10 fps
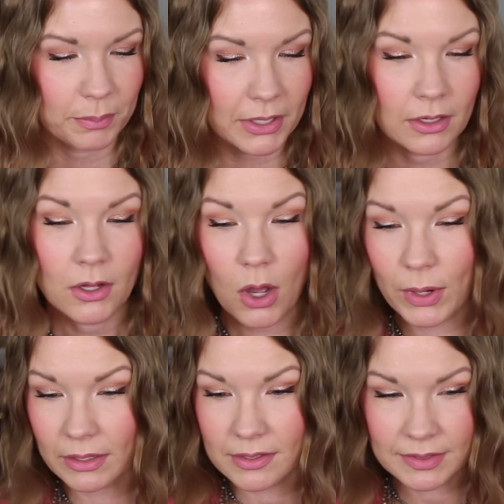But
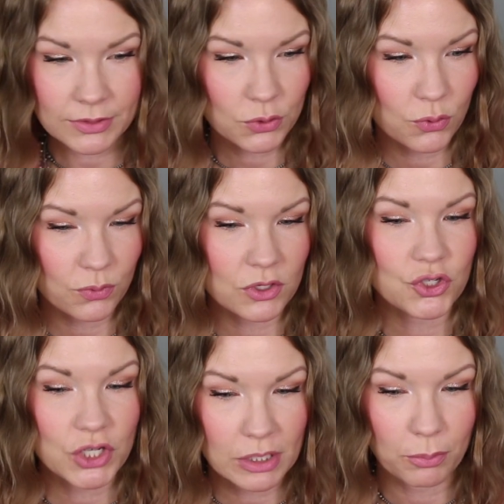okay, let's get to the
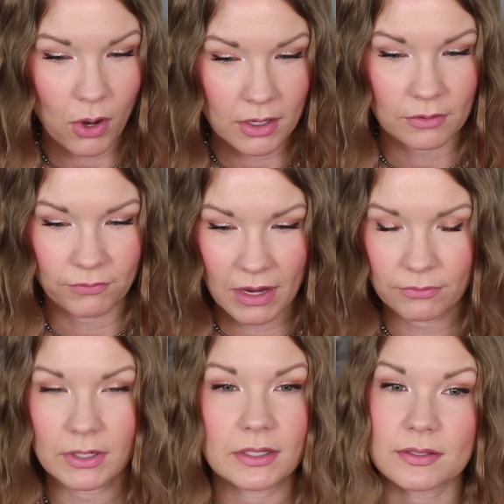cheek product
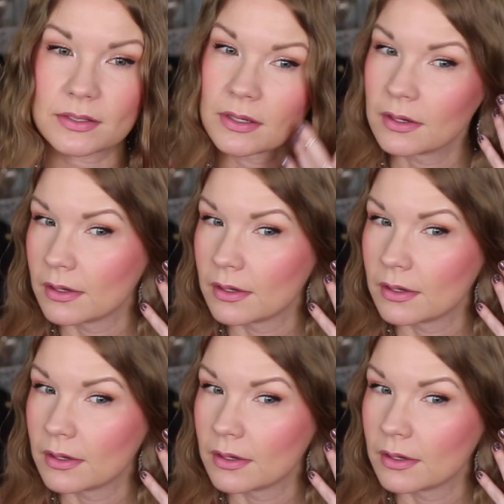favorites.